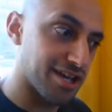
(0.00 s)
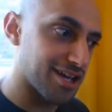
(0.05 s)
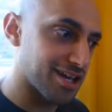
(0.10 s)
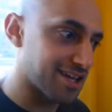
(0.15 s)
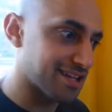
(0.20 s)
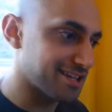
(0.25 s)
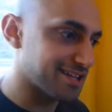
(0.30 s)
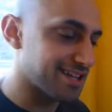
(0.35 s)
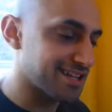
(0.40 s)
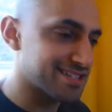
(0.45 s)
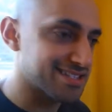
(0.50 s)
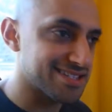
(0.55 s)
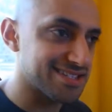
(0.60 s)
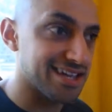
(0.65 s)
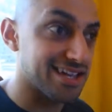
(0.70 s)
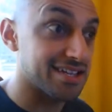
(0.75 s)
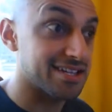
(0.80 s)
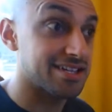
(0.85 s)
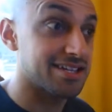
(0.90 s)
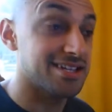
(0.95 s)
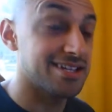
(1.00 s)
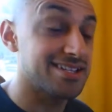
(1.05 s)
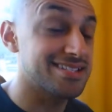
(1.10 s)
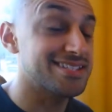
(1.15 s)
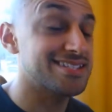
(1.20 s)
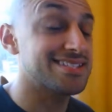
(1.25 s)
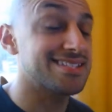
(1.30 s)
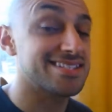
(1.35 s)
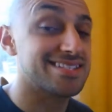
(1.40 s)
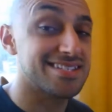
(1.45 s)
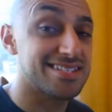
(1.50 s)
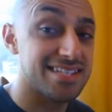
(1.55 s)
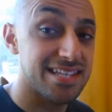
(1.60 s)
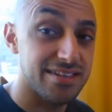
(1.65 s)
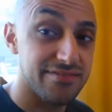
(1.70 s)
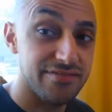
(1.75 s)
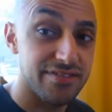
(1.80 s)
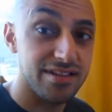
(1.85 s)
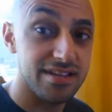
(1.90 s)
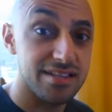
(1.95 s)
And that's like, it's
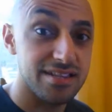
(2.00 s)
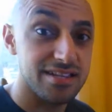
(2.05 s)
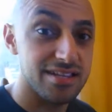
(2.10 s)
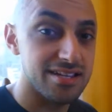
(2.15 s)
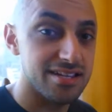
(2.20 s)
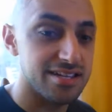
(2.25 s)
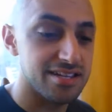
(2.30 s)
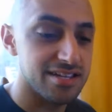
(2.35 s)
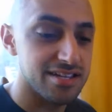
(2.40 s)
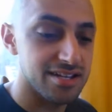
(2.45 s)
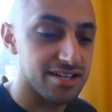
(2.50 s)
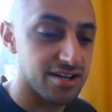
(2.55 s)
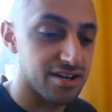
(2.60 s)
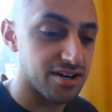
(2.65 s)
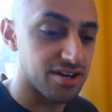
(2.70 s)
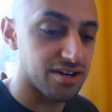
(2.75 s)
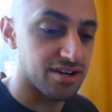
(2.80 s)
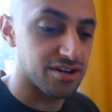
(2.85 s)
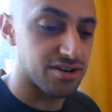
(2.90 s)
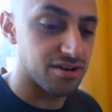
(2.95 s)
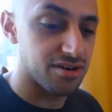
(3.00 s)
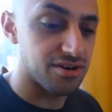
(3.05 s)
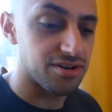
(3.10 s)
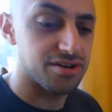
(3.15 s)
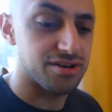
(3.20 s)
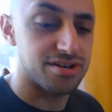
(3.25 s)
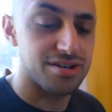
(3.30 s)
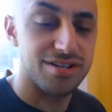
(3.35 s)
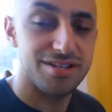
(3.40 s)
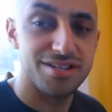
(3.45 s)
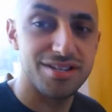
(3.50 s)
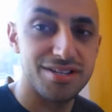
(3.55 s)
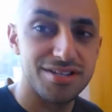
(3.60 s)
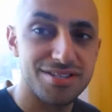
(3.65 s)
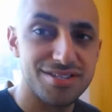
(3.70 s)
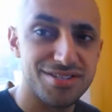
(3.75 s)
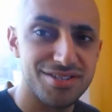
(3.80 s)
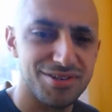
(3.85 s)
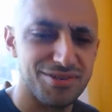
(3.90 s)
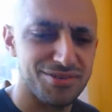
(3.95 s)
deceivingly hard.
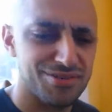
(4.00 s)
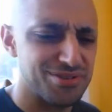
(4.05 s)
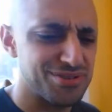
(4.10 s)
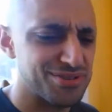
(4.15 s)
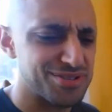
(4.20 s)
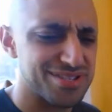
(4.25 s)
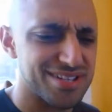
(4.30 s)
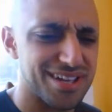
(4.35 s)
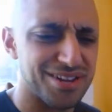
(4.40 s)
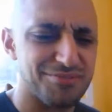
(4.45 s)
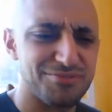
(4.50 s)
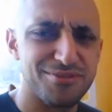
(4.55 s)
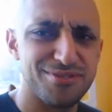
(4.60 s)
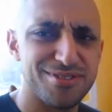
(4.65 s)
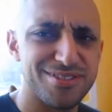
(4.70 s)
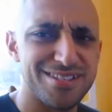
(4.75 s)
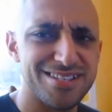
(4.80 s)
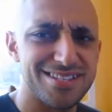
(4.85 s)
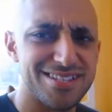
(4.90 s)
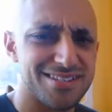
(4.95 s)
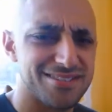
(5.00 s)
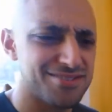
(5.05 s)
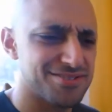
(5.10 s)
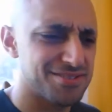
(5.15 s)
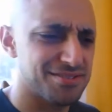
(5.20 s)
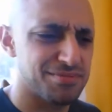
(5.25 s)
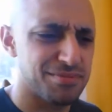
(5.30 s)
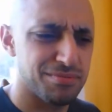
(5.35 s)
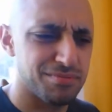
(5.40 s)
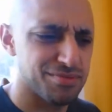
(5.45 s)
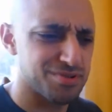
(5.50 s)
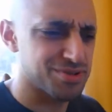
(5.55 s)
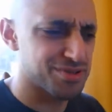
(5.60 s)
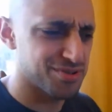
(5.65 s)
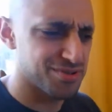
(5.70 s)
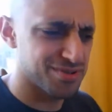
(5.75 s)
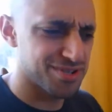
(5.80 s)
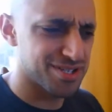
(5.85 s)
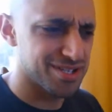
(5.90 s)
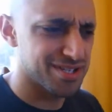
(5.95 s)
So it looks like real easy, and you see people
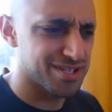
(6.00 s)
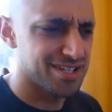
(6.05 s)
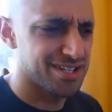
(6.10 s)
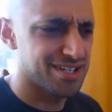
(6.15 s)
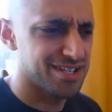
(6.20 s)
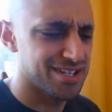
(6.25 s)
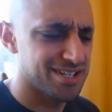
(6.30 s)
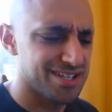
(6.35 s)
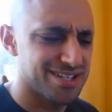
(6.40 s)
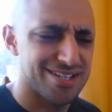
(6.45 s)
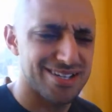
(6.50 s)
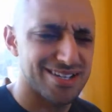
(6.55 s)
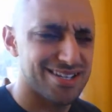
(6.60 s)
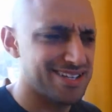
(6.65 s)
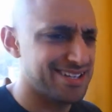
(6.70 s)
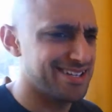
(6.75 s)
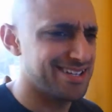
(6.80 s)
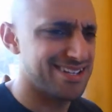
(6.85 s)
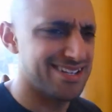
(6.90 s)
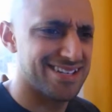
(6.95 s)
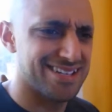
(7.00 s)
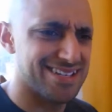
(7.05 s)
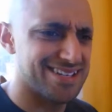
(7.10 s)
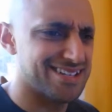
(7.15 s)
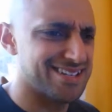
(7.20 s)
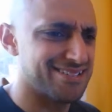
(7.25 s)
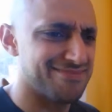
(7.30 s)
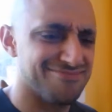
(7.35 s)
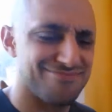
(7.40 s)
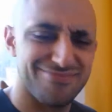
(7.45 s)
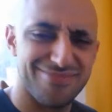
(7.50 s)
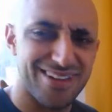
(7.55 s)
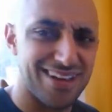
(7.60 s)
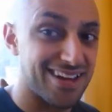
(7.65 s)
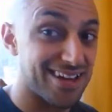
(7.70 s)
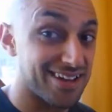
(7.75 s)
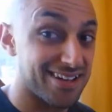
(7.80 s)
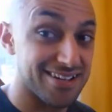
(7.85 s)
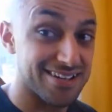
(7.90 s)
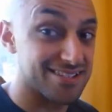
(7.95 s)
do it, and
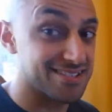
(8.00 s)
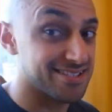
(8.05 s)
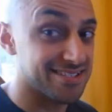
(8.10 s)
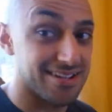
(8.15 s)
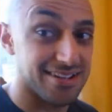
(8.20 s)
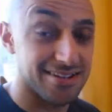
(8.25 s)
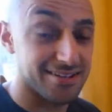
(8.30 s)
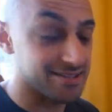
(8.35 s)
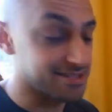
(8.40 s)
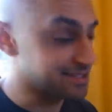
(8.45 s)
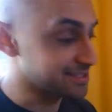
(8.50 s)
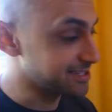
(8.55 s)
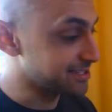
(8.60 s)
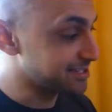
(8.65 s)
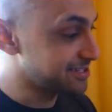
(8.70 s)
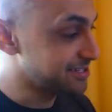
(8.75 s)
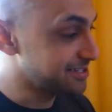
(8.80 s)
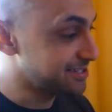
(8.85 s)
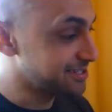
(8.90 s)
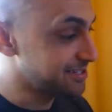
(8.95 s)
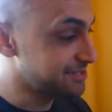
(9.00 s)
it's not easy.